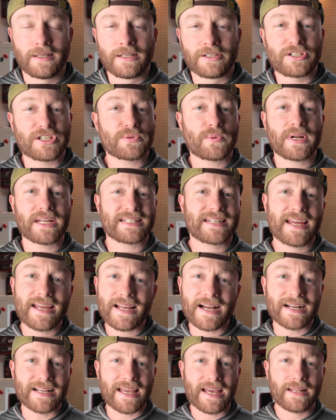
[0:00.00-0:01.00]
Just want to say
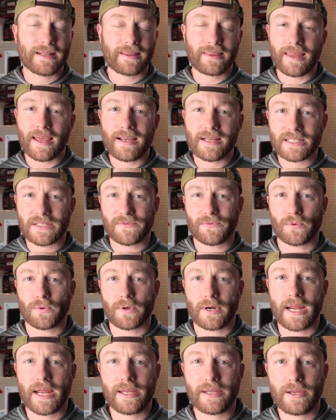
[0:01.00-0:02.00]
again, thanks
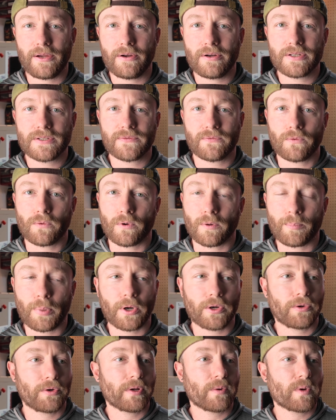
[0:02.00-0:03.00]
for HeyGears for
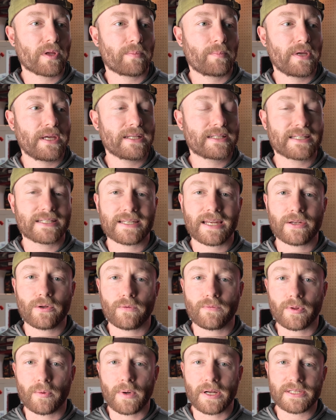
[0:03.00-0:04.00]
partnering with me to send
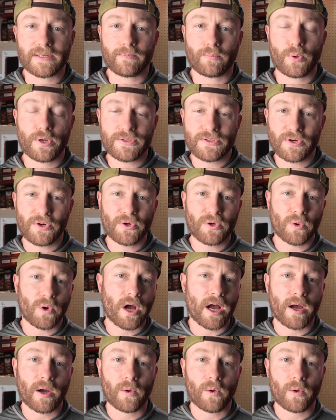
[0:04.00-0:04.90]
over the resin printer.